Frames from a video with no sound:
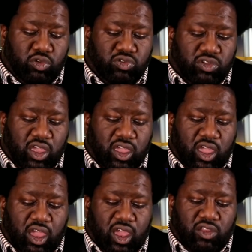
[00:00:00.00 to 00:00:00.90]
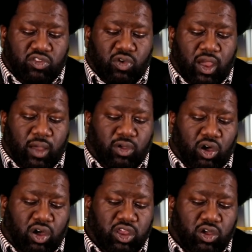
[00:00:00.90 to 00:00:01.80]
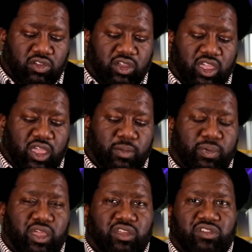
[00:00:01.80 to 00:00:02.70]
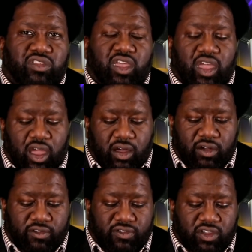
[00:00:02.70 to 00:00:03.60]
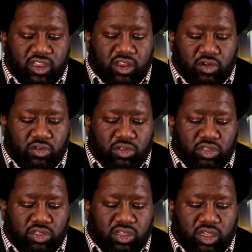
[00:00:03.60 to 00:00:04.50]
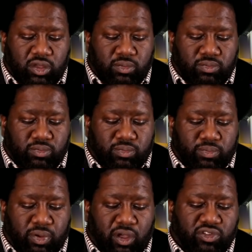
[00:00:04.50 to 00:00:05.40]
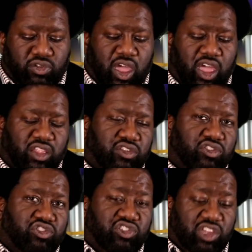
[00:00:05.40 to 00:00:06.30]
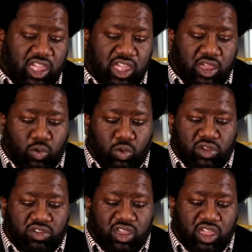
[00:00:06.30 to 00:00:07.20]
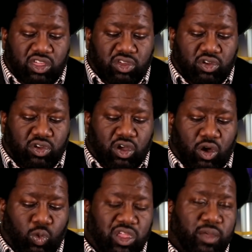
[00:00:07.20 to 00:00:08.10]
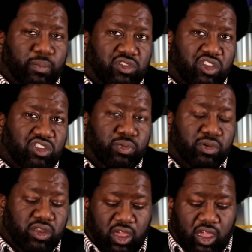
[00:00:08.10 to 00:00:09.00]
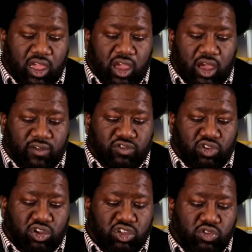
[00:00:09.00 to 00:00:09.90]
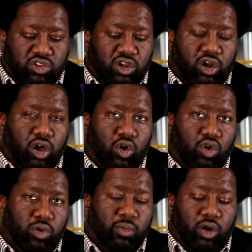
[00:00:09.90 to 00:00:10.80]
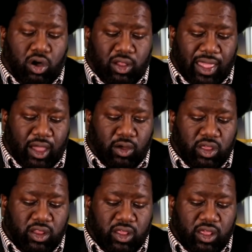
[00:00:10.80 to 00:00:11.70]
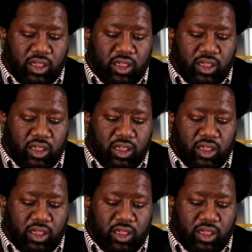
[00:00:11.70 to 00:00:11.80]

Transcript: Tuesday described the audio as a key piece of, you know, the puzzle that she was either a willing participant of drug use in her home or allowed it.